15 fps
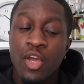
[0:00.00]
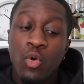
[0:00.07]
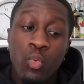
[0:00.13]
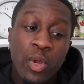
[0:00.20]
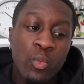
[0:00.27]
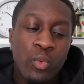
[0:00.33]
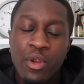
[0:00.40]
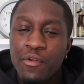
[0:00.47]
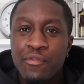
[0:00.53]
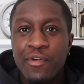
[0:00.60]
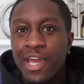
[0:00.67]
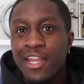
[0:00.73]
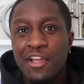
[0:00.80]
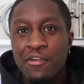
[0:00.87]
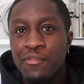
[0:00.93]
when we're
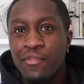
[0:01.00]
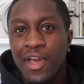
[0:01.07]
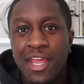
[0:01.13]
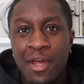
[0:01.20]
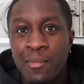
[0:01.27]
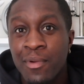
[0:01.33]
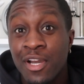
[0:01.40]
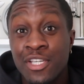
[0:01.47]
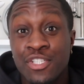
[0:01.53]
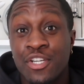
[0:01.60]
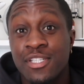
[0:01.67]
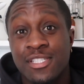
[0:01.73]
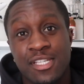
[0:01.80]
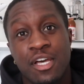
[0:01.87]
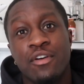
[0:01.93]
fighting a fight amongst
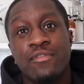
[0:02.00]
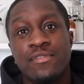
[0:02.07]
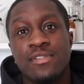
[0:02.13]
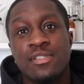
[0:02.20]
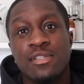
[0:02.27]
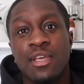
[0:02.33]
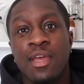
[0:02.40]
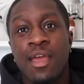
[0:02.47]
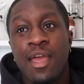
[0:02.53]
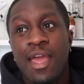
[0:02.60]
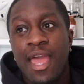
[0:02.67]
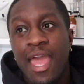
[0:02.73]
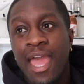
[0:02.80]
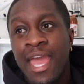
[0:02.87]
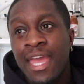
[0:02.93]
ourselves?
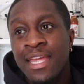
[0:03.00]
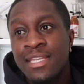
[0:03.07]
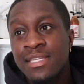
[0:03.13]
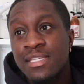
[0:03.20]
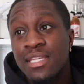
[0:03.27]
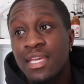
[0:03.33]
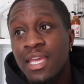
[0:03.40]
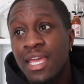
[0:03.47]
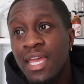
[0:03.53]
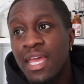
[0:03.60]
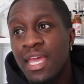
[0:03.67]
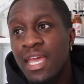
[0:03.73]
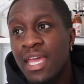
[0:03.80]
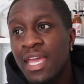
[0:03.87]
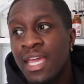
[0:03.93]
And
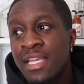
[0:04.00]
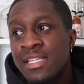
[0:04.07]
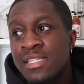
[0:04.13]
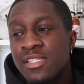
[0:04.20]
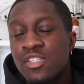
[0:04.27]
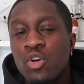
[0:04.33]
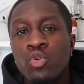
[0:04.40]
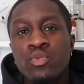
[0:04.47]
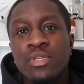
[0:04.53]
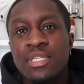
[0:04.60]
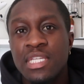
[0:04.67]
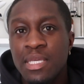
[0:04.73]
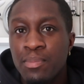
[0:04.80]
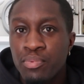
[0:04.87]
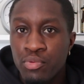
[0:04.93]
it's so
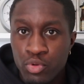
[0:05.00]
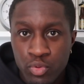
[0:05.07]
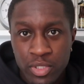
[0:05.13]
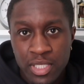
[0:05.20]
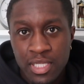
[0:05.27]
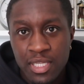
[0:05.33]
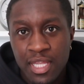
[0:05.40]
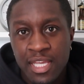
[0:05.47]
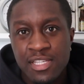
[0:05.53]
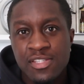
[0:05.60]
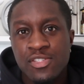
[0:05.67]
deep-rooted and